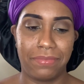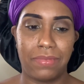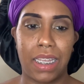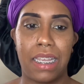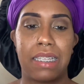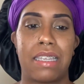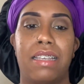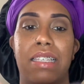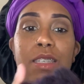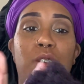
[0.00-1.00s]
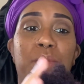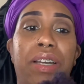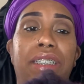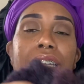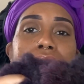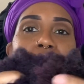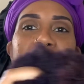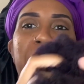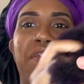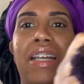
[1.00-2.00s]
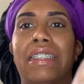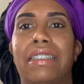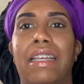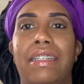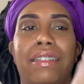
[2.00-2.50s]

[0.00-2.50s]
It's so much hair. I wonder if I could sell it.